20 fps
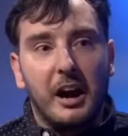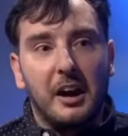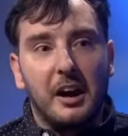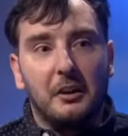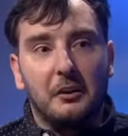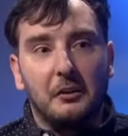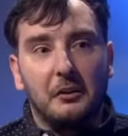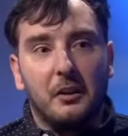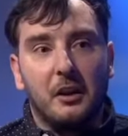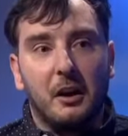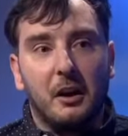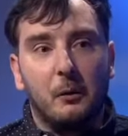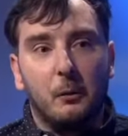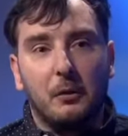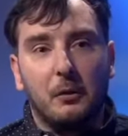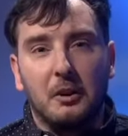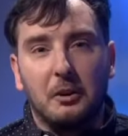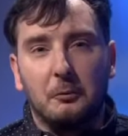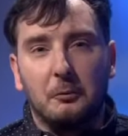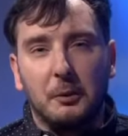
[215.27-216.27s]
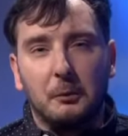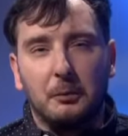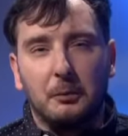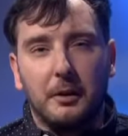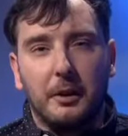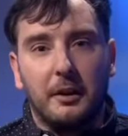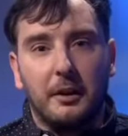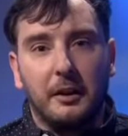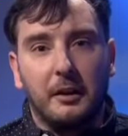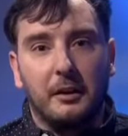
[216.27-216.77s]
And we're going to be
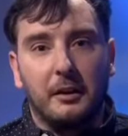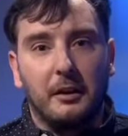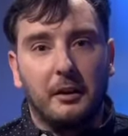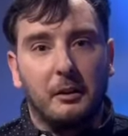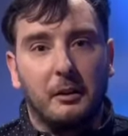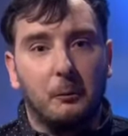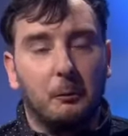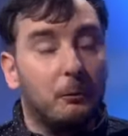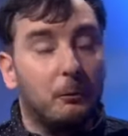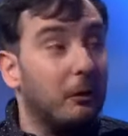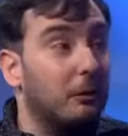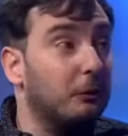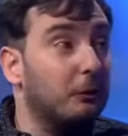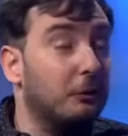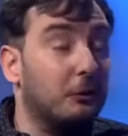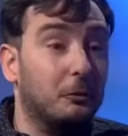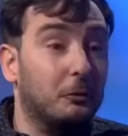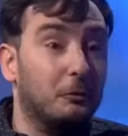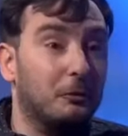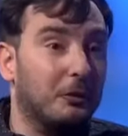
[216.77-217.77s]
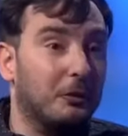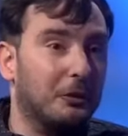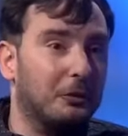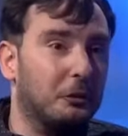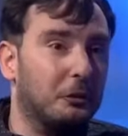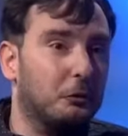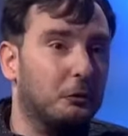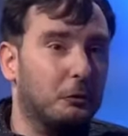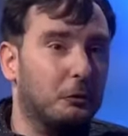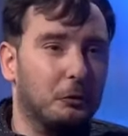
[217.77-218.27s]
playing at a bicycle
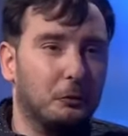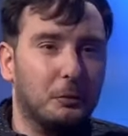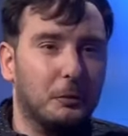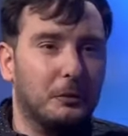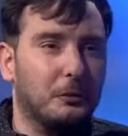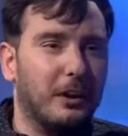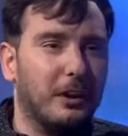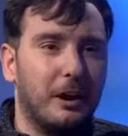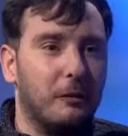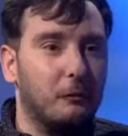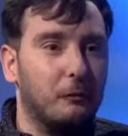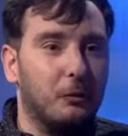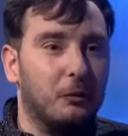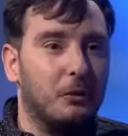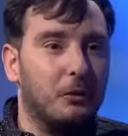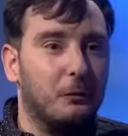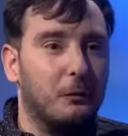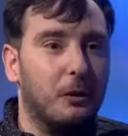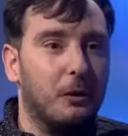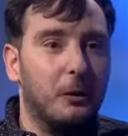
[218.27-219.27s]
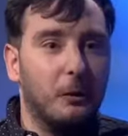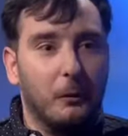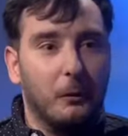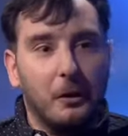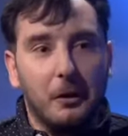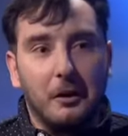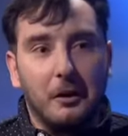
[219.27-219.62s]
festival because we're that rock and roll.